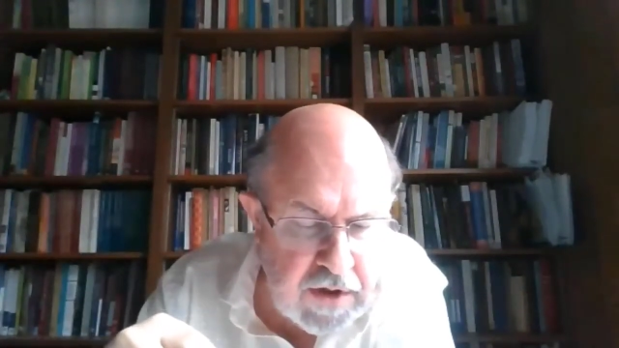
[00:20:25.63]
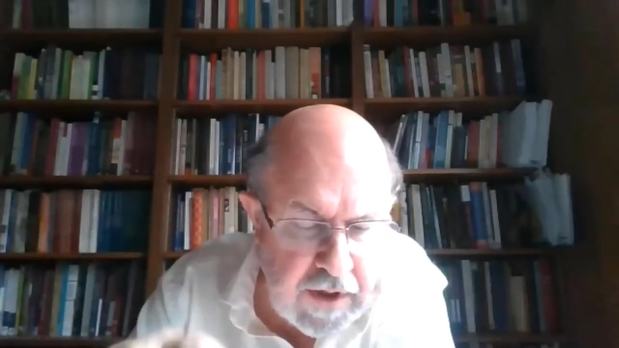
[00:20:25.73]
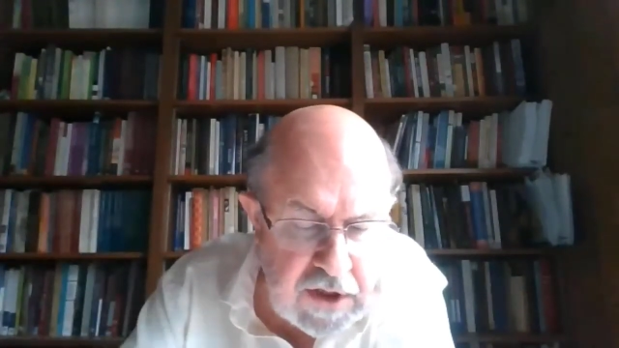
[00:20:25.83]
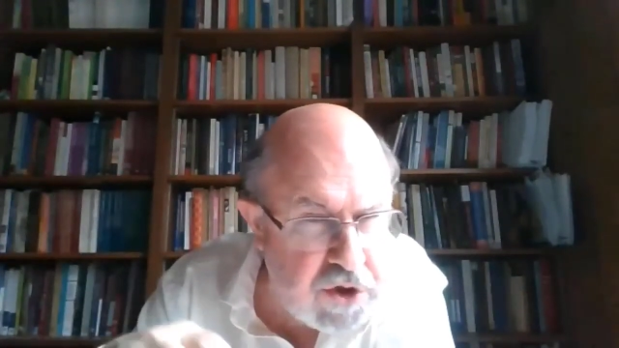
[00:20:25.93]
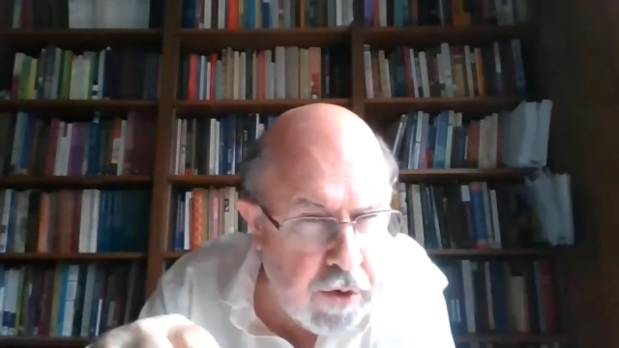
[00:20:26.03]

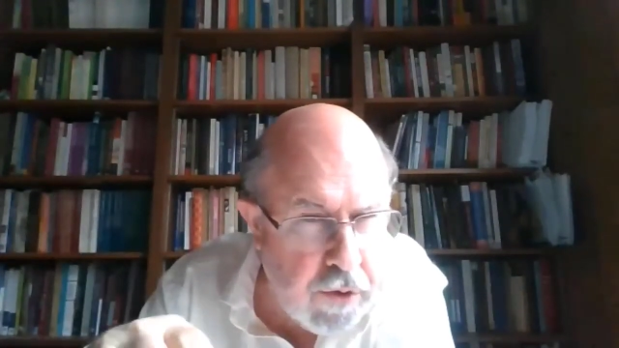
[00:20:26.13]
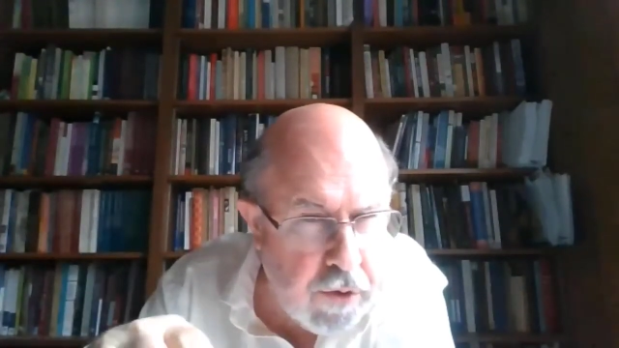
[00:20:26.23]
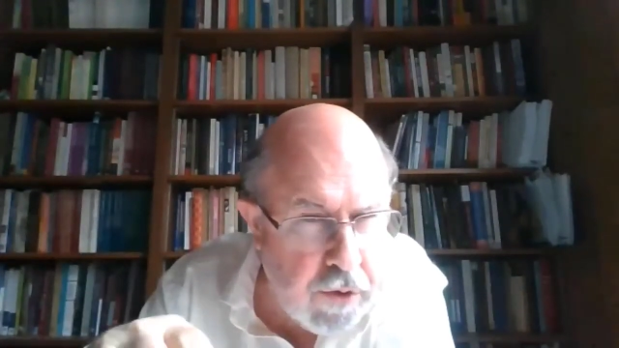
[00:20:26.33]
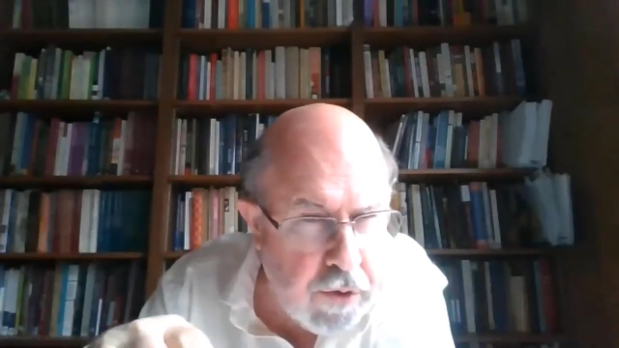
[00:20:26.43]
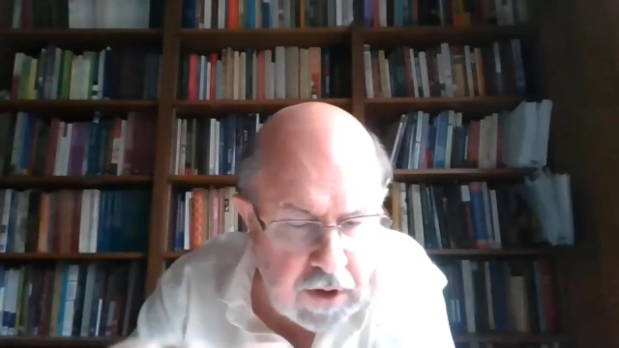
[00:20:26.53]
these
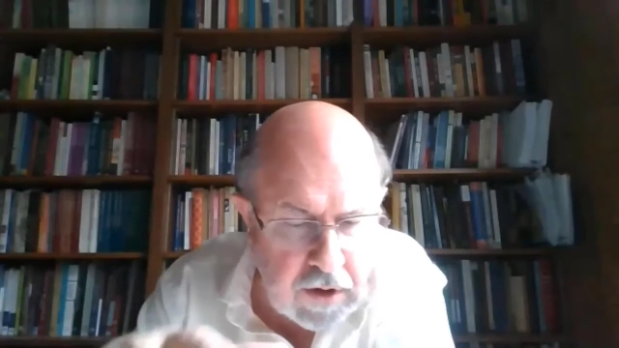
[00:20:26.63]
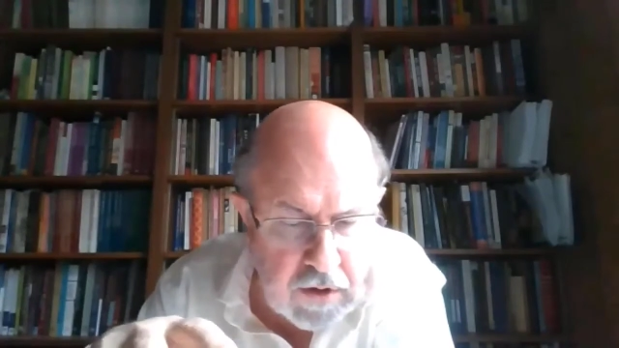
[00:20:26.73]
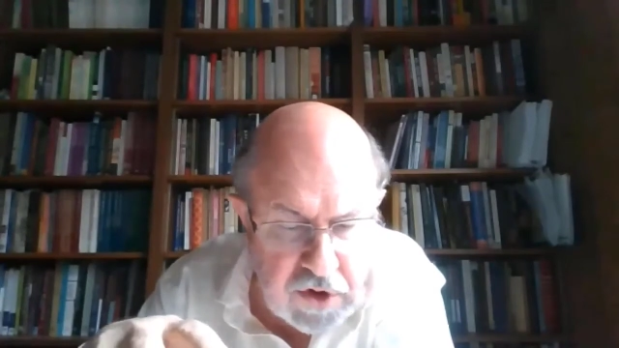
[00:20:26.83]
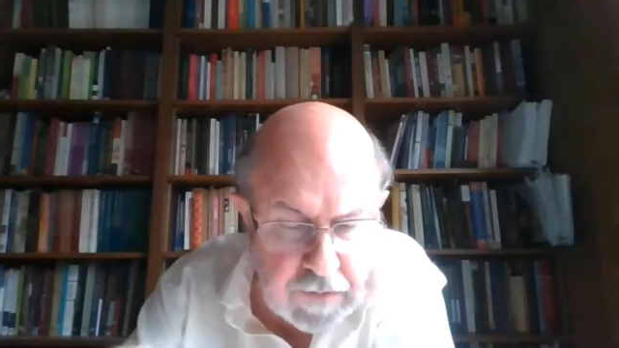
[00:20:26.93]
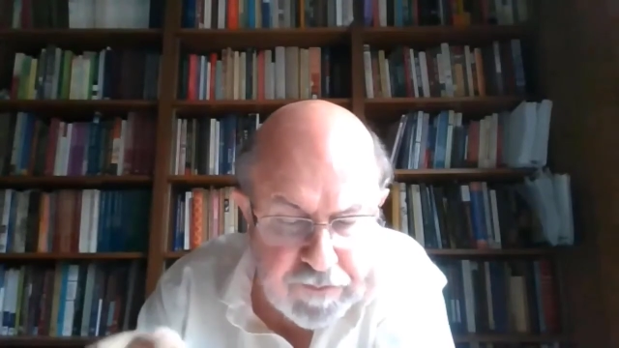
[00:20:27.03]
thick
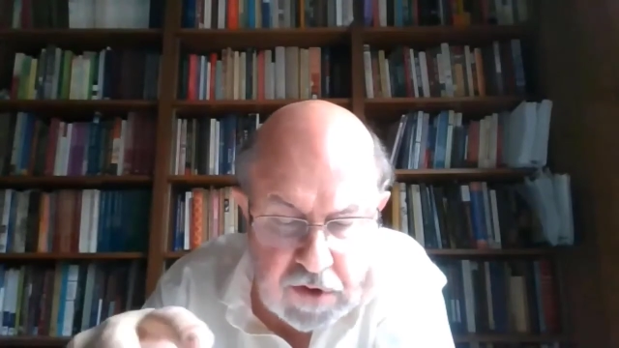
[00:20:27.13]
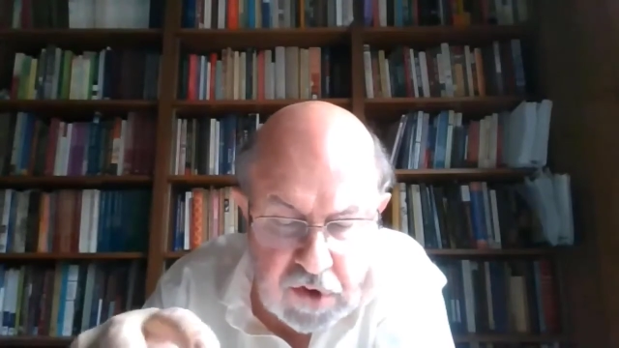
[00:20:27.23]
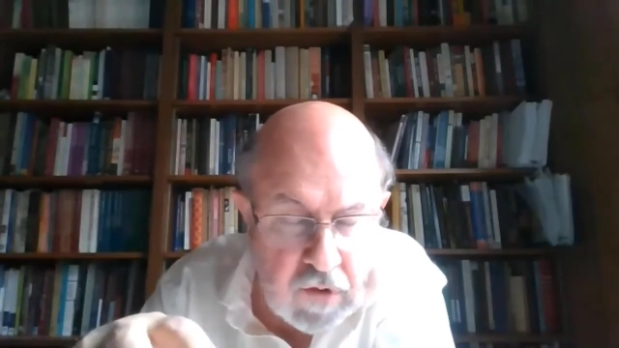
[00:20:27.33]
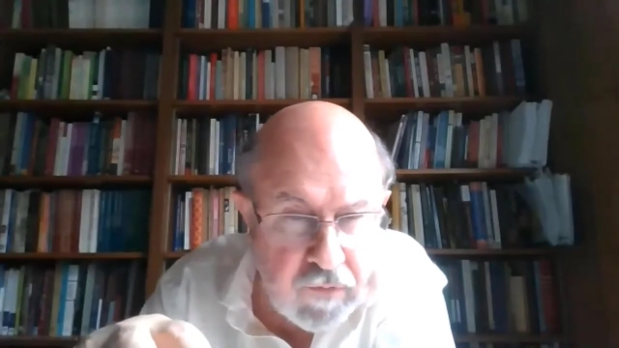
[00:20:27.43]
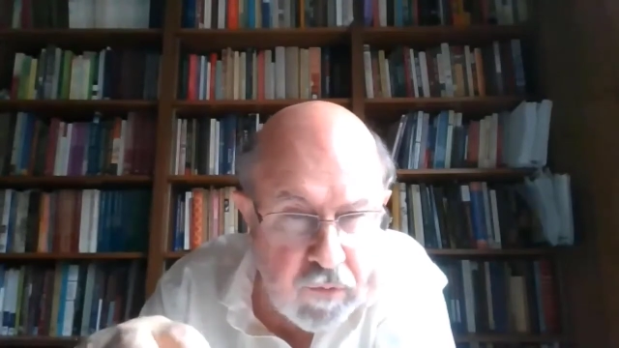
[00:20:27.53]

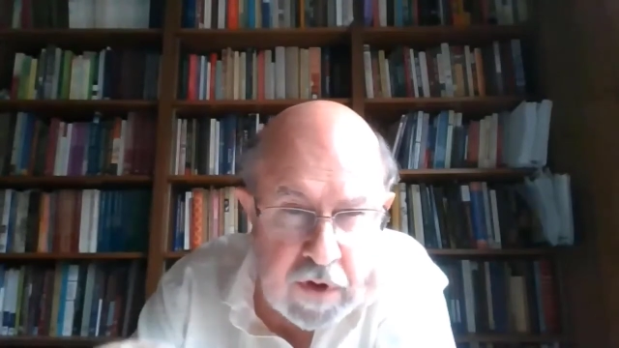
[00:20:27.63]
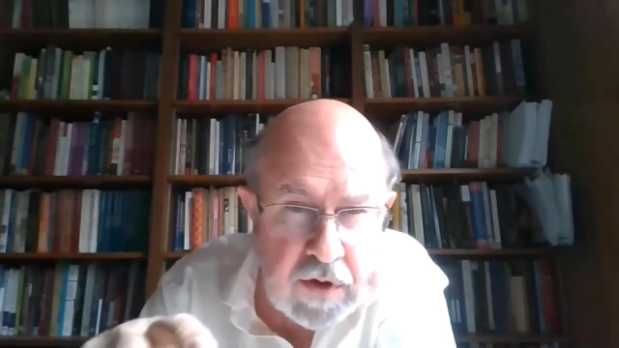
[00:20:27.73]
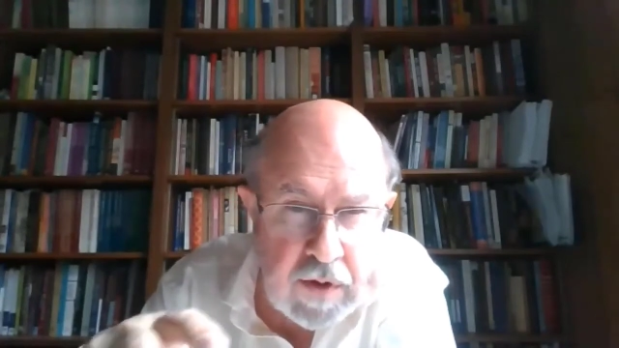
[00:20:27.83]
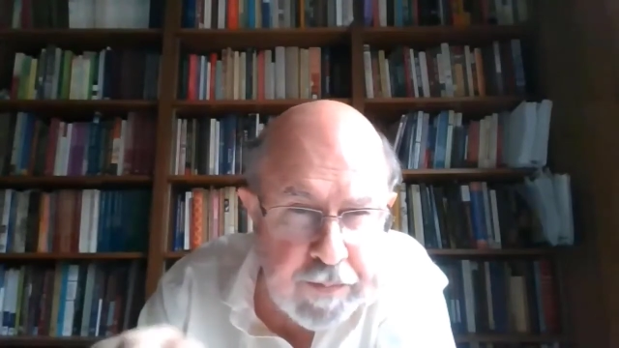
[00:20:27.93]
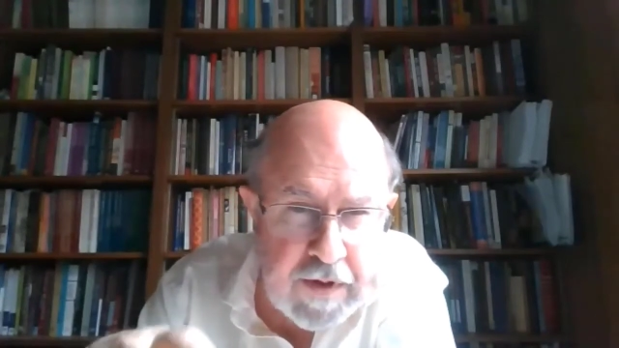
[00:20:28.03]
descriptions of what
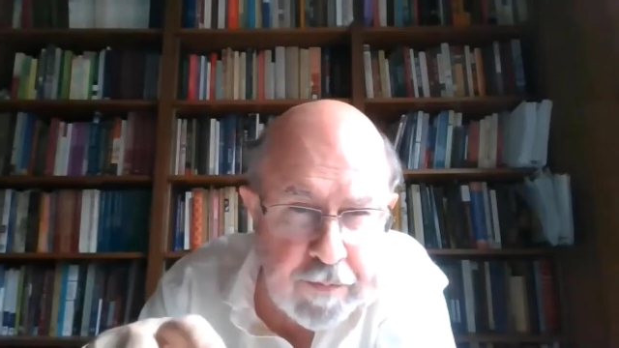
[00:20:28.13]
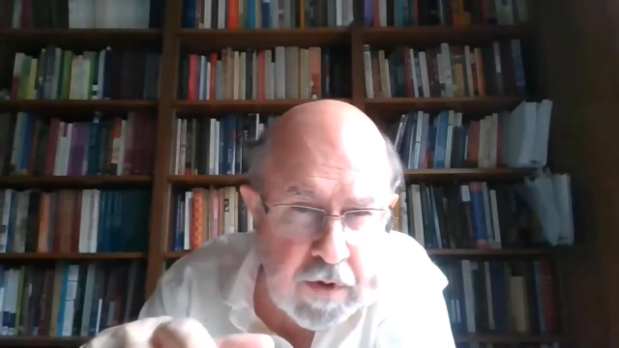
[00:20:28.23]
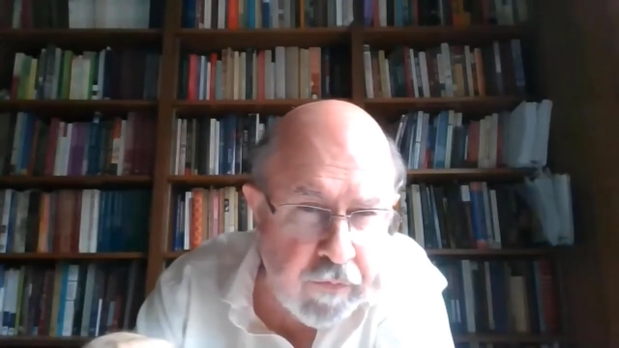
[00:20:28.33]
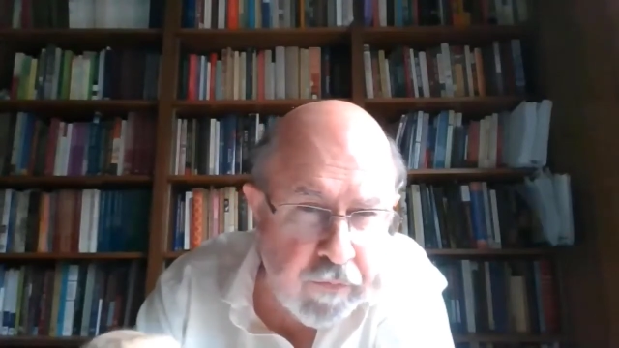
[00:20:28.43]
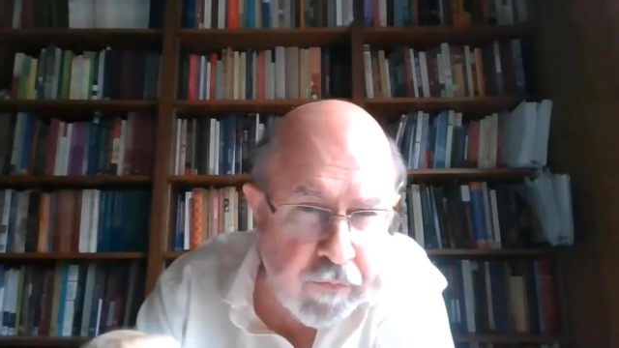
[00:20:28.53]
the
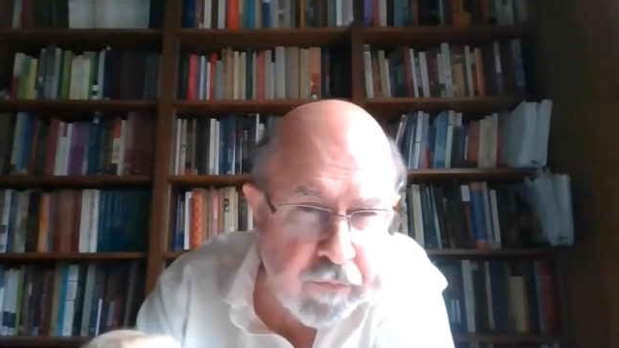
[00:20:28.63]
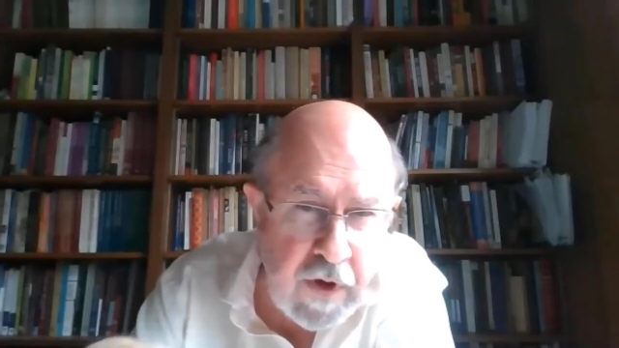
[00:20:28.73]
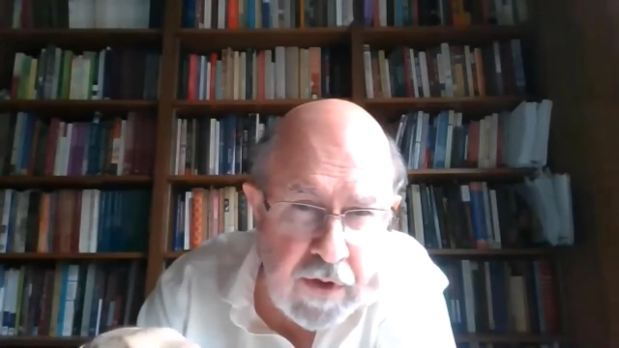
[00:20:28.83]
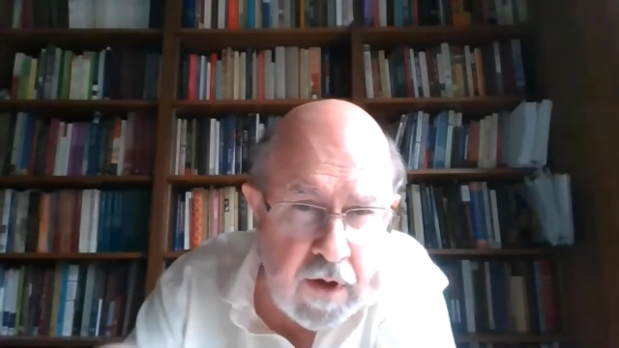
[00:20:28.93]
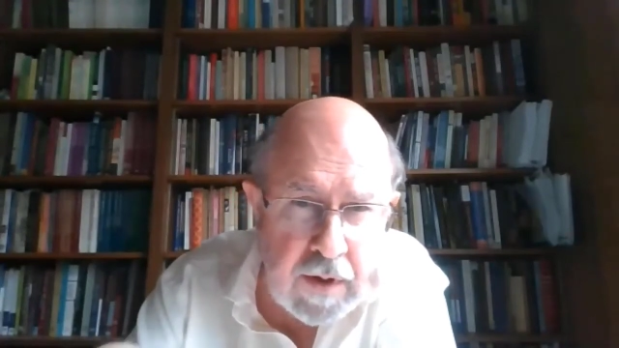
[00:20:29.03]
people of faith
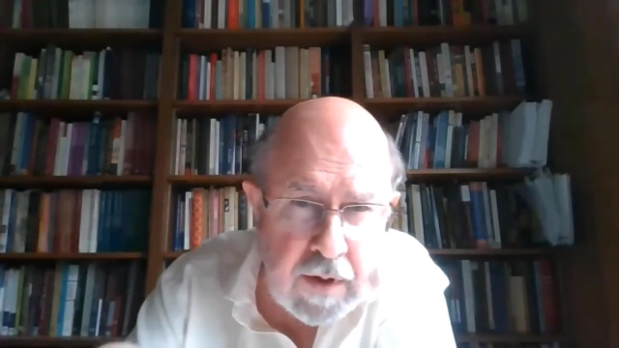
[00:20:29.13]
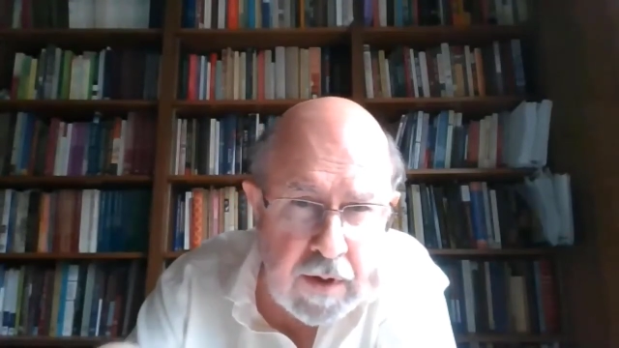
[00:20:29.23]
are.